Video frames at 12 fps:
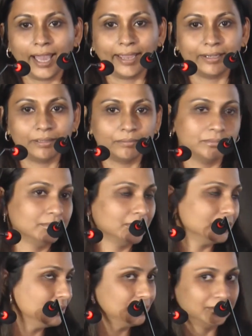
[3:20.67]
And
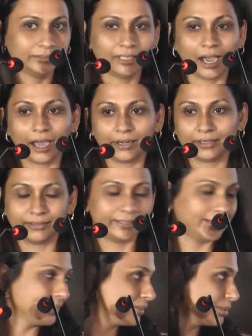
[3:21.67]
the art
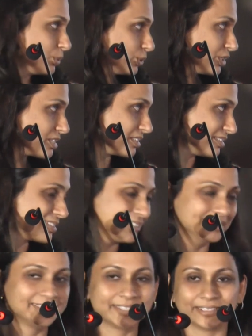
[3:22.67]
director Murthy sir,
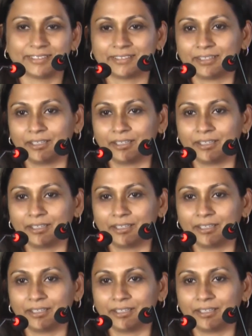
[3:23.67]
Sendhil sir,